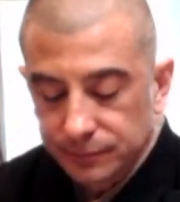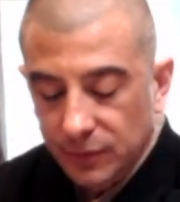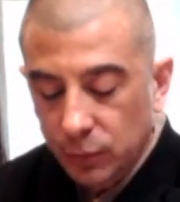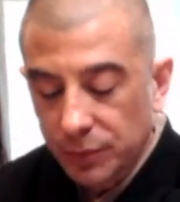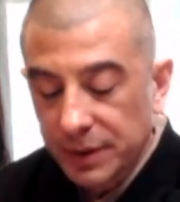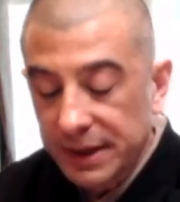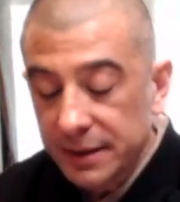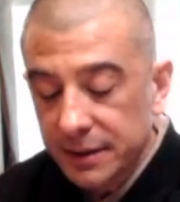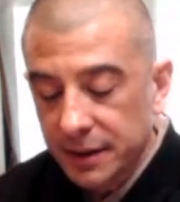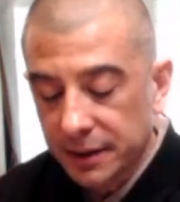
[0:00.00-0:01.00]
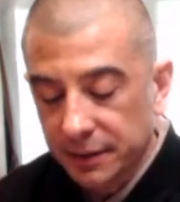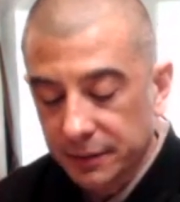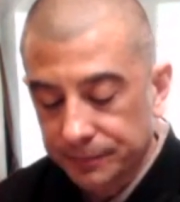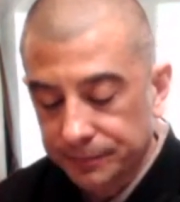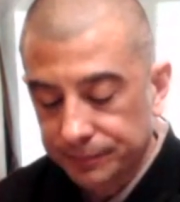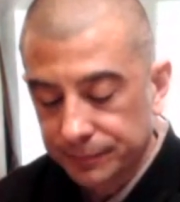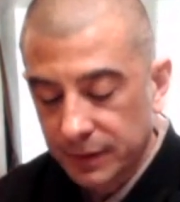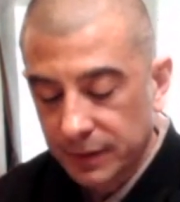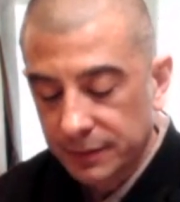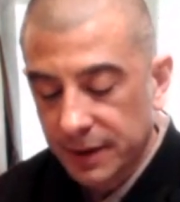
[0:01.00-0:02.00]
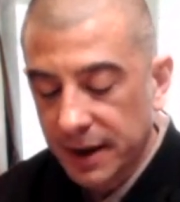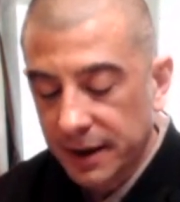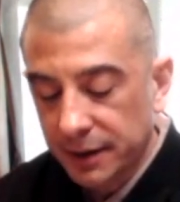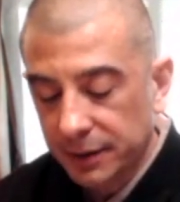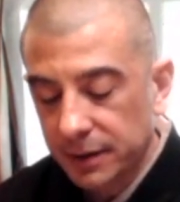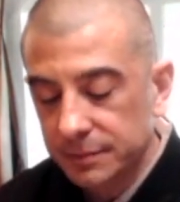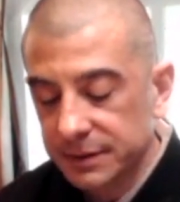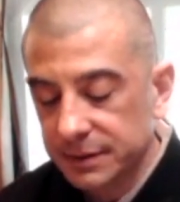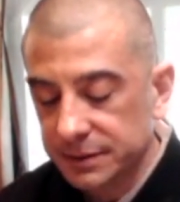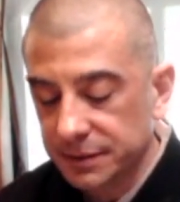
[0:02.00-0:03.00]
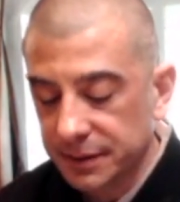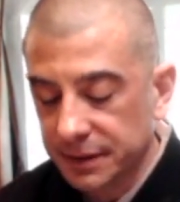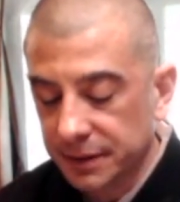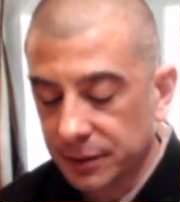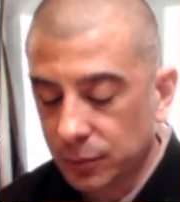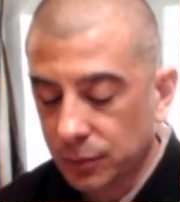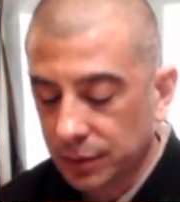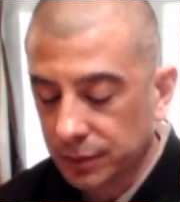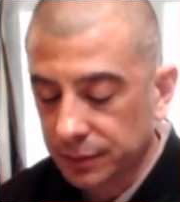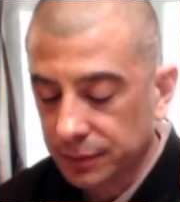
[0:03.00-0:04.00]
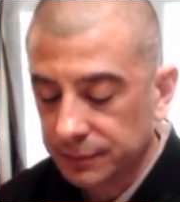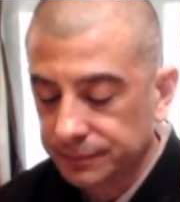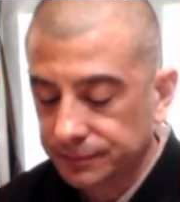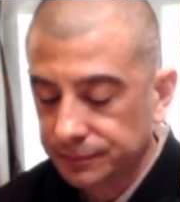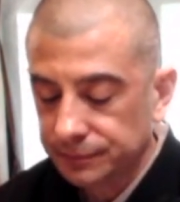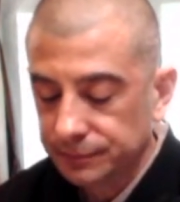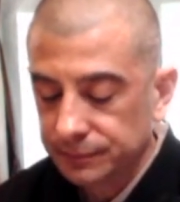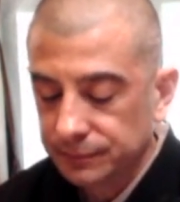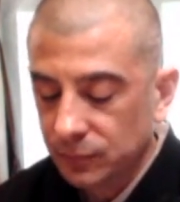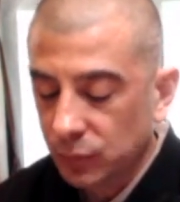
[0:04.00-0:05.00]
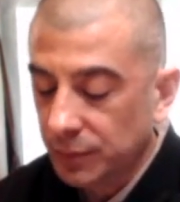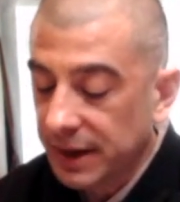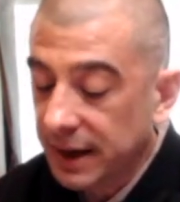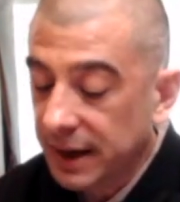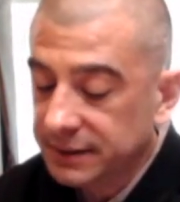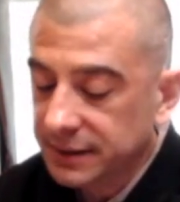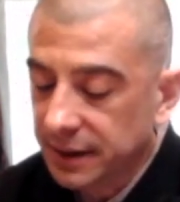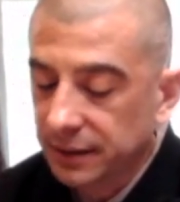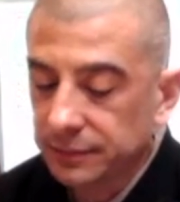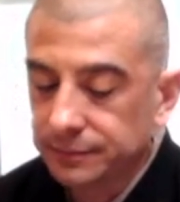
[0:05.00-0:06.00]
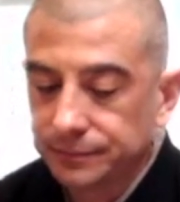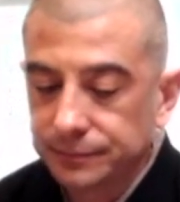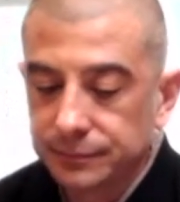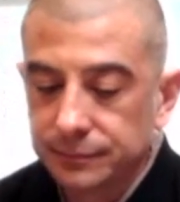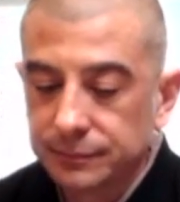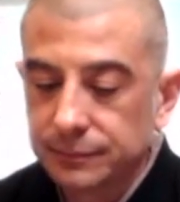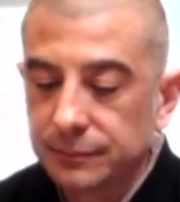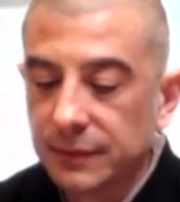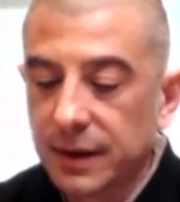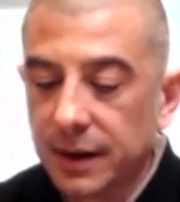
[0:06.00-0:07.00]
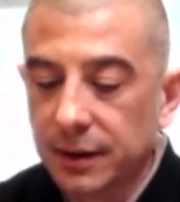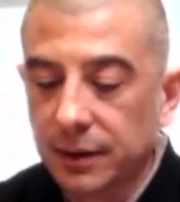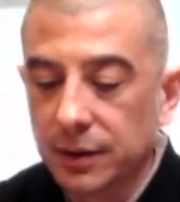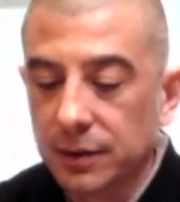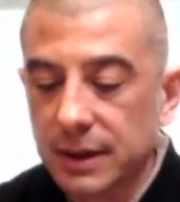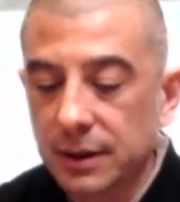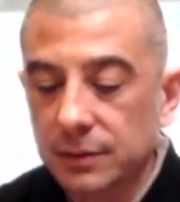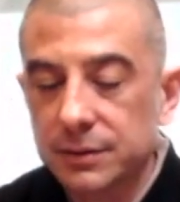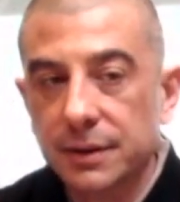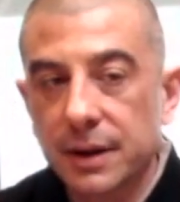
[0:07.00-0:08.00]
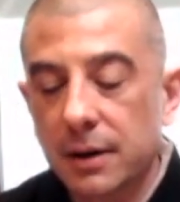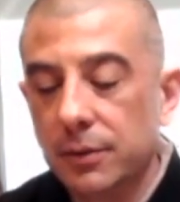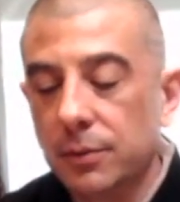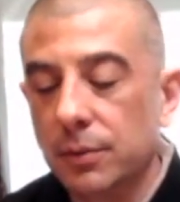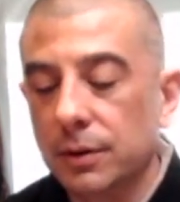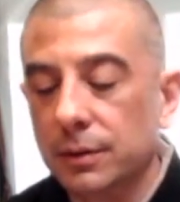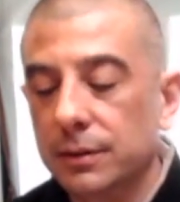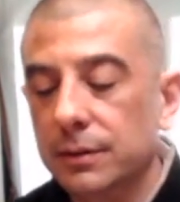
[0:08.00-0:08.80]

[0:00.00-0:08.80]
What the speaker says: When we inhale, the air comes into the inner world. When we exhale, the air goes out to the outer world.